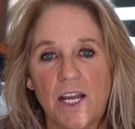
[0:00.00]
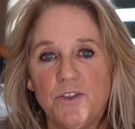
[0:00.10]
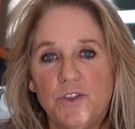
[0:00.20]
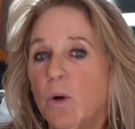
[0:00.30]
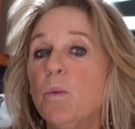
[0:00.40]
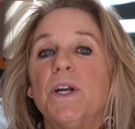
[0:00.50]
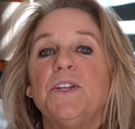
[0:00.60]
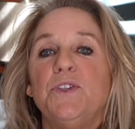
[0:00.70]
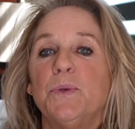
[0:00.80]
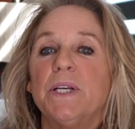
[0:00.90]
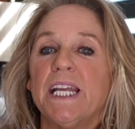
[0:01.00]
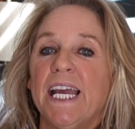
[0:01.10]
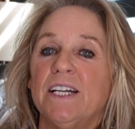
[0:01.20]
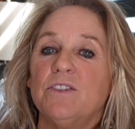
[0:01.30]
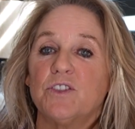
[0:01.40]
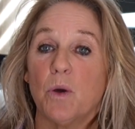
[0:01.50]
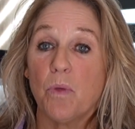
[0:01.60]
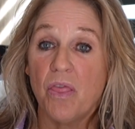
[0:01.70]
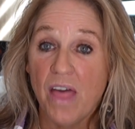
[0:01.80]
I don't want to do it again. So